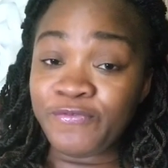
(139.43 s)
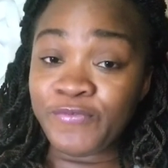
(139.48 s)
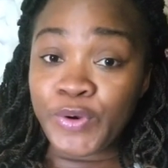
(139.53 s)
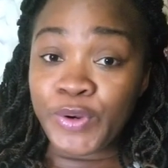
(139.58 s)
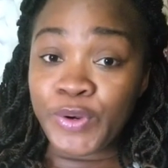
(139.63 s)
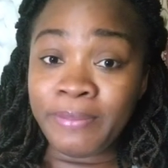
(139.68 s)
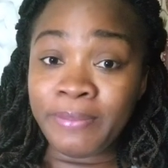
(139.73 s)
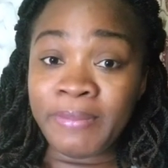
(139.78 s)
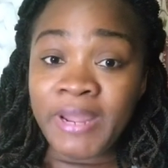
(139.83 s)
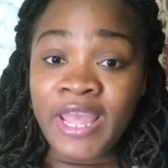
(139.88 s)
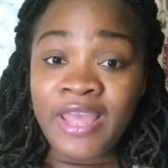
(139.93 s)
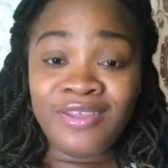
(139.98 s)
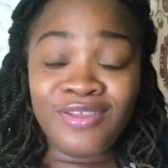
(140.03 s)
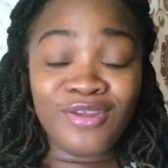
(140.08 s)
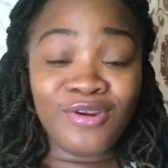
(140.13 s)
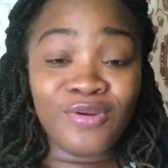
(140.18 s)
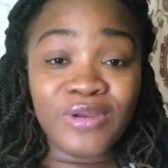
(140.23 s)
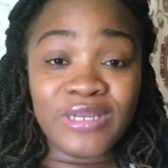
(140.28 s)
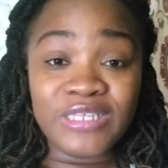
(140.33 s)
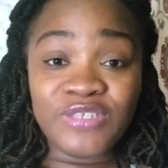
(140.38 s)
You know, it's
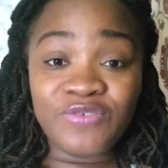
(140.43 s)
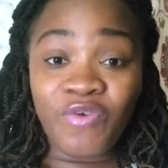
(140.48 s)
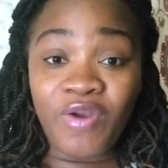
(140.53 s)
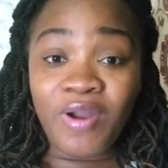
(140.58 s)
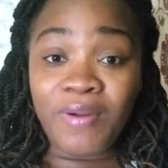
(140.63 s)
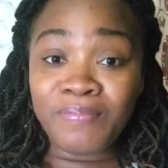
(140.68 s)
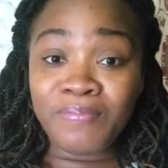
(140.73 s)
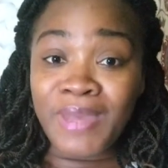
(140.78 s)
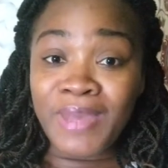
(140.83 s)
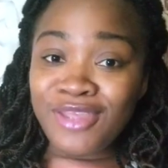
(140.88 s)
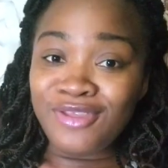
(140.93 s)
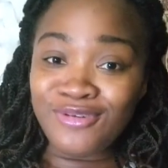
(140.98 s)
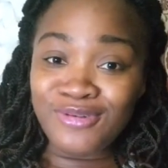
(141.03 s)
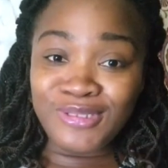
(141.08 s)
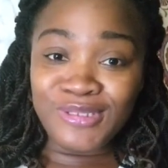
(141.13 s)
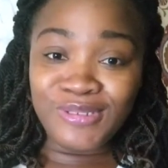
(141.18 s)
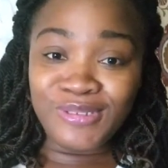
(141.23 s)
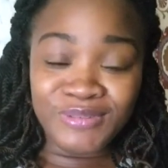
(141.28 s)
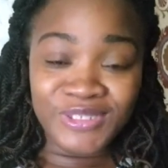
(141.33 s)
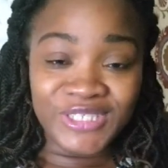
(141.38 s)
from my YouTube
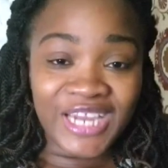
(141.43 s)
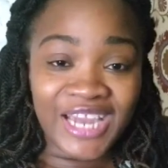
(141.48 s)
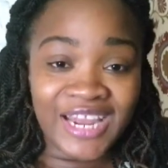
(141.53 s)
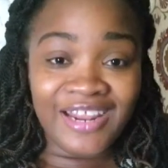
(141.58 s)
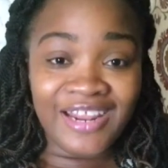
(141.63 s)
channel that